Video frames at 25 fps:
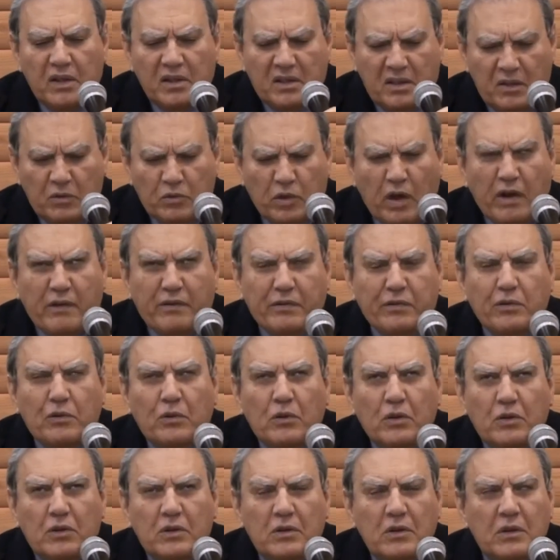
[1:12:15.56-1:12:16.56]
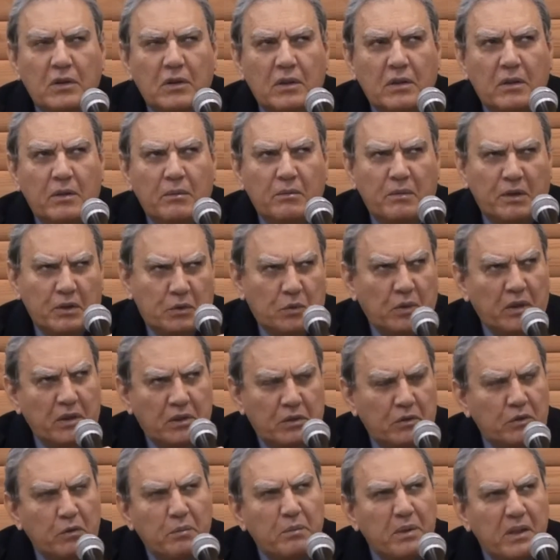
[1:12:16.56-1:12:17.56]
I know it's not her fault,
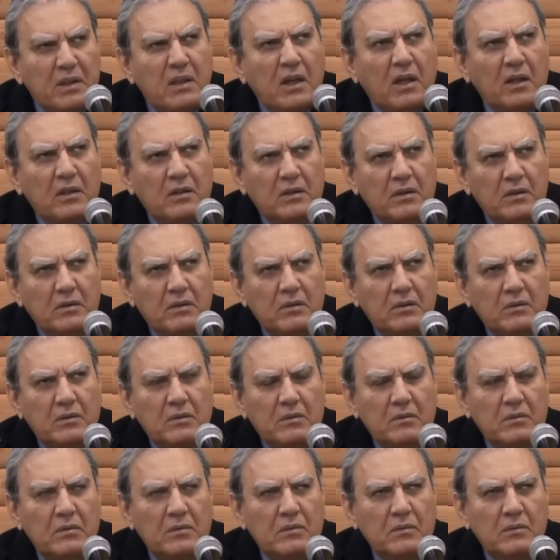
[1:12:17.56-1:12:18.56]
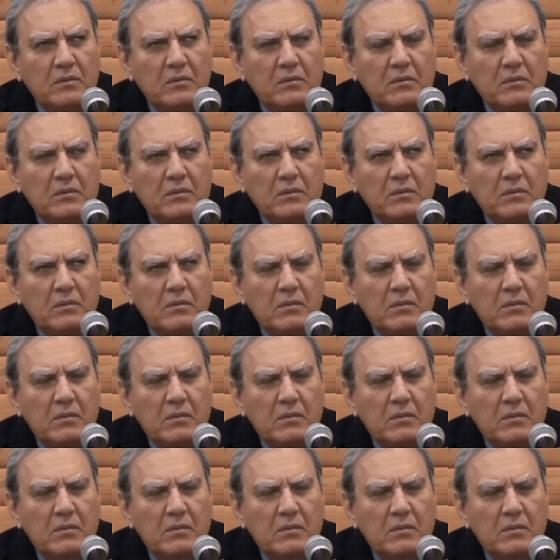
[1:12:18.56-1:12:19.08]
but what could be done?